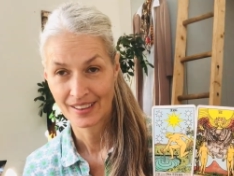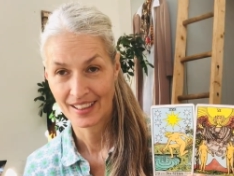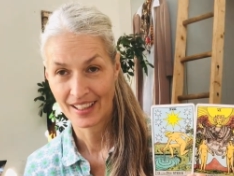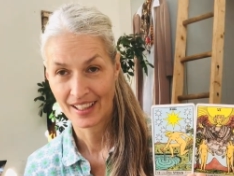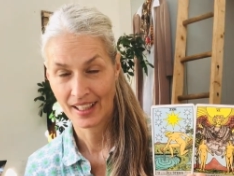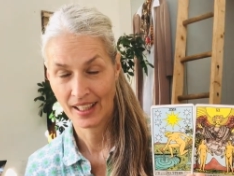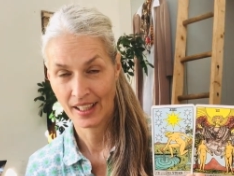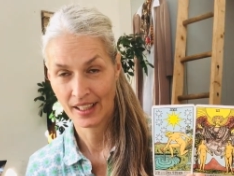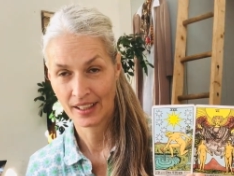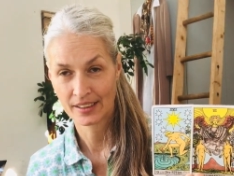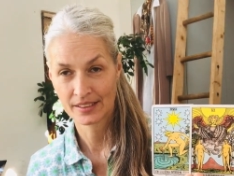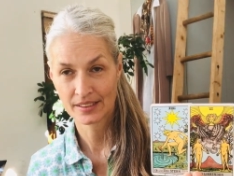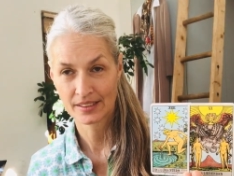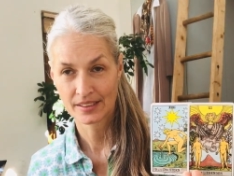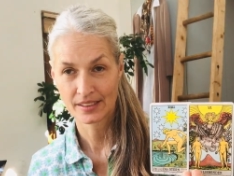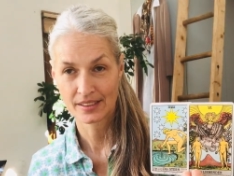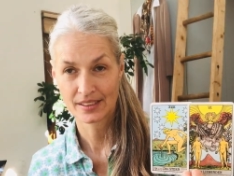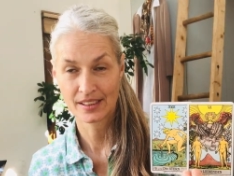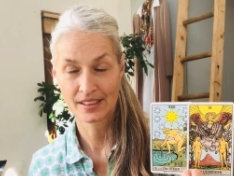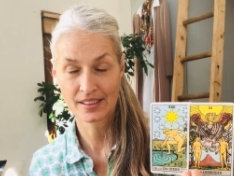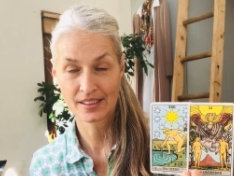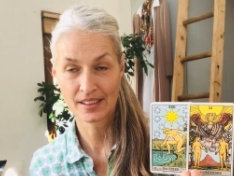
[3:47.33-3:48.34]
And
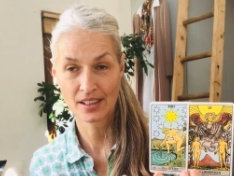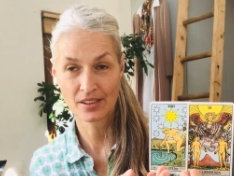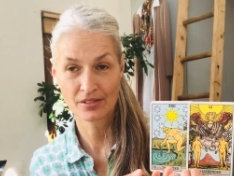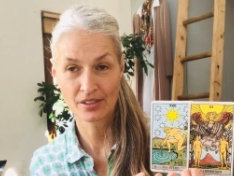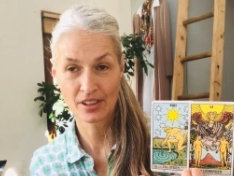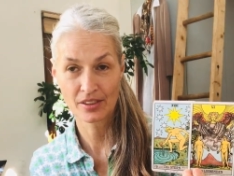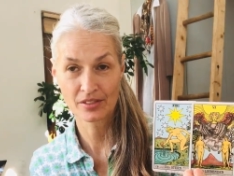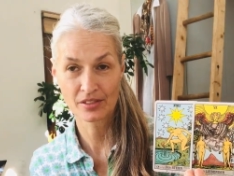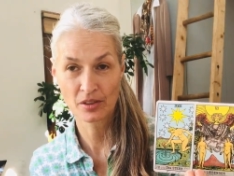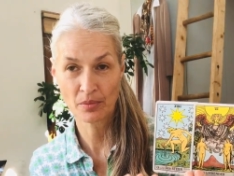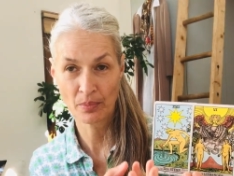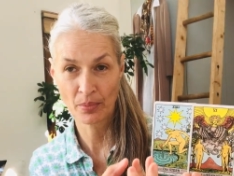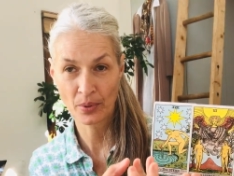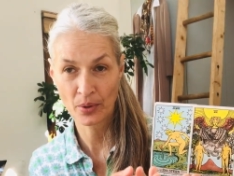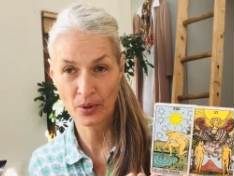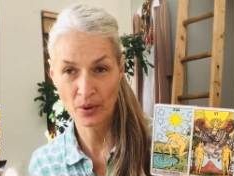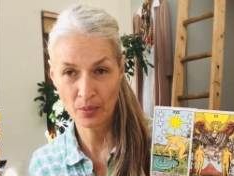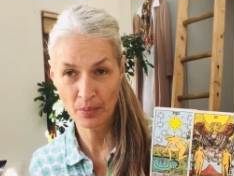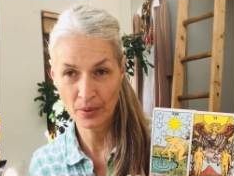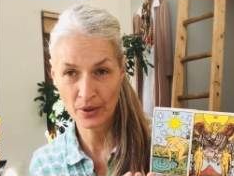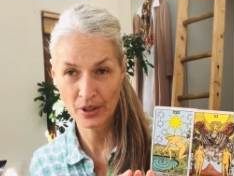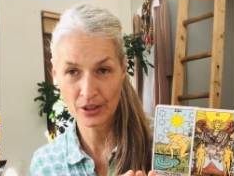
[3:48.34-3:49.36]
this gives us the
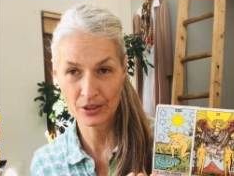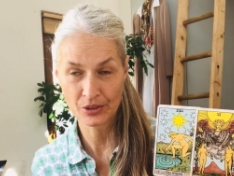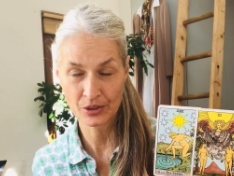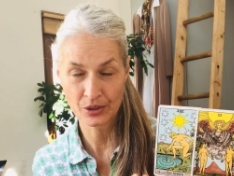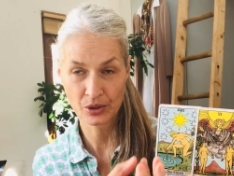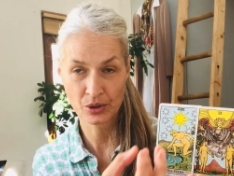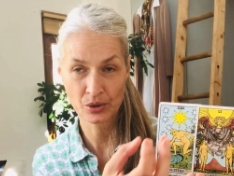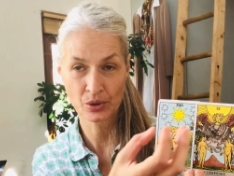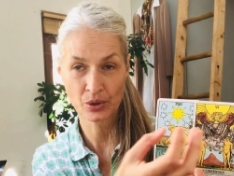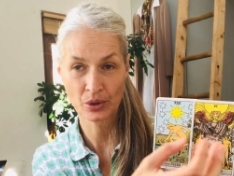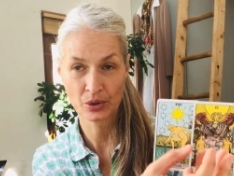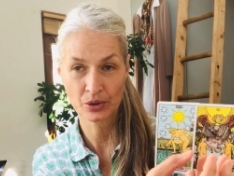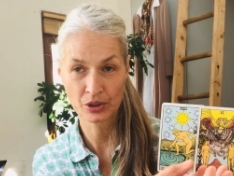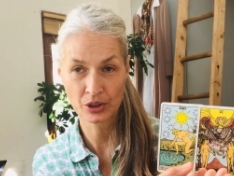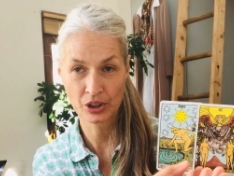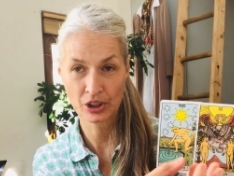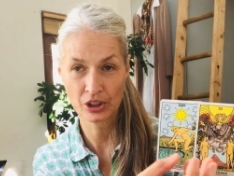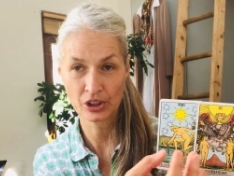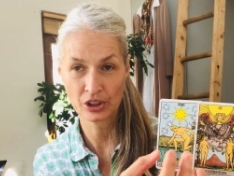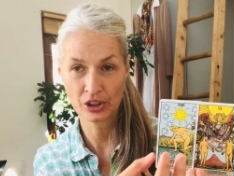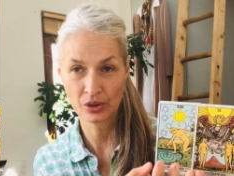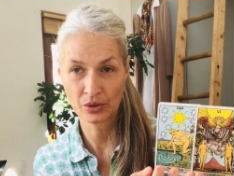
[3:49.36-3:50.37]
purpose to
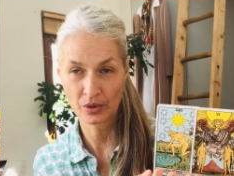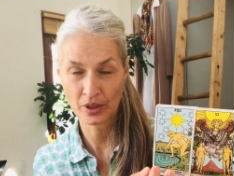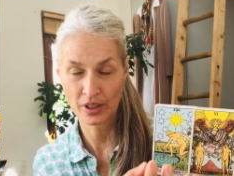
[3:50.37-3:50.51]
continue.